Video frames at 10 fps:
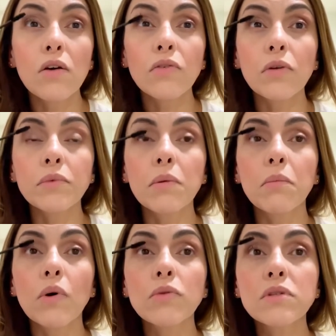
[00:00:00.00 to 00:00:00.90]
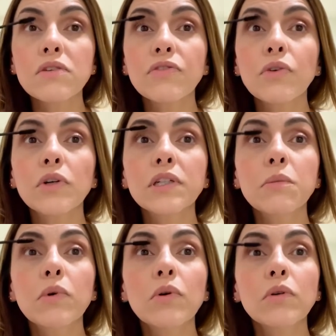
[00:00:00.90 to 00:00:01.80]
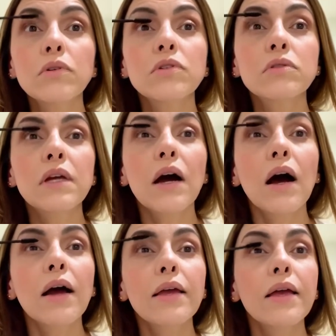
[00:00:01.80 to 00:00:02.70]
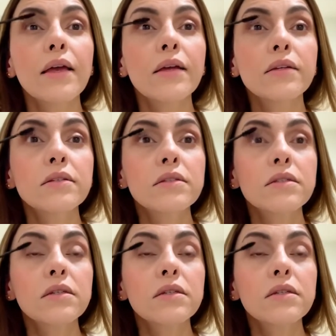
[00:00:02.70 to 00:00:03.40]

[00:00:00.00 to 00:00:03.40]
from the most affordable to the high-end